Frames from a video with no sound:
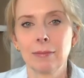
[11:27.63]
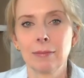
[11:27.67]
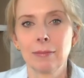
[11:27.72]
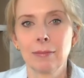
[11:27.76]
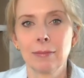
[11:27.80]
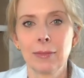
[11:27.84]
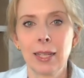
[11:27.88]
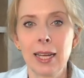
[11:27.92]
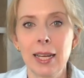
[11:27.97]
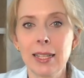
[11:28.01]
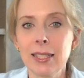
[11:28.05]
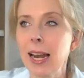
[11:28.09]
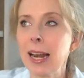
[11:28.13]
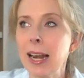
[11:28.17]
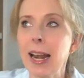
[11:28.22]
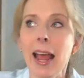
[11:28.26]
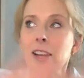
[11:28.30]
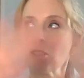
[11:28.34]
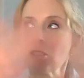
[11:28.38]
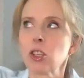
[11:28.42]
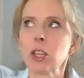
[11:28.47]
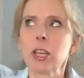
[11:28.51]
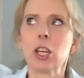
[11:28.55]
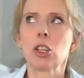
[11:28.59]
He's not
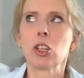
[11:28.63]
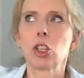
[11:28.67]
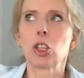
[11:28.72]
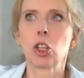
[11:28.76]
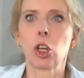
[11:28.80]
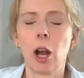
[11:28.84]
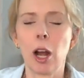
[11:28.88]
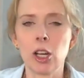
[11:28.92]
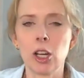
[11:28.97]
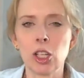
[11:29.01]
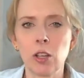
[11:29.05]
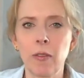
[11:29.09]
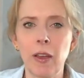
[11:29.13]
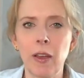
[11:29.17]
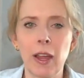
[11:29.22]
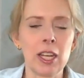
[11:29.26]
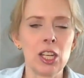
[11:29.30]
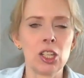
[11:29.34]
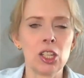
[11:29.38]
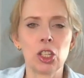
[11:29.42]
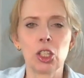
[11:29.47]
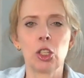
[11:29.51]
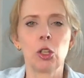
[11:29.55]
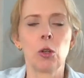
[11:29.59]
actually in charge of
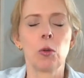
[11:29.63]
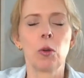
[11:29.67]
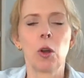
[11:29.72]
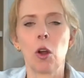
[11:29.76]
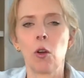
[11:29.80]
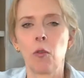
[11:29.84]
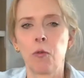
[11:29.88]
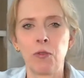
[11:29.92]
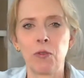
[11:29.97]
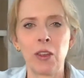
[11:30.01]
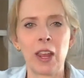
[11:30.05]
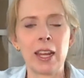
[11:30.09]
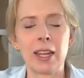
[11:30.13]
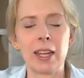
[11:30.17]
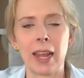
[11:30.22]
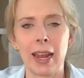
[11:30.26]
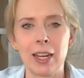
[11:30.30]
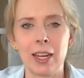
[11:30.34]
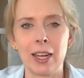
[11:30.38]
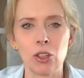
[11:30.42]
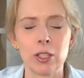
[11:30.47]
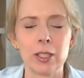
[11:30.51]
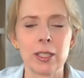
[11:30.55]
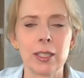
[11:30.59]
any pseudo fake
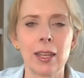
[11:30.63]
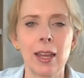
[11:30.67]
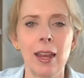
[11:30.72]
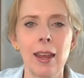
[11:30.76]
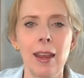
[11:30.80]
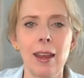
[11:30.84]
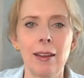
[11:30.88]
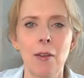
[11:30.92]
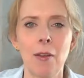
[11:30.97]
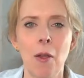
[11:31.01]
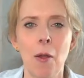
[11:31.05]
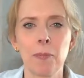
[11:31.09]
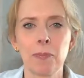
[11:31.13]
agency.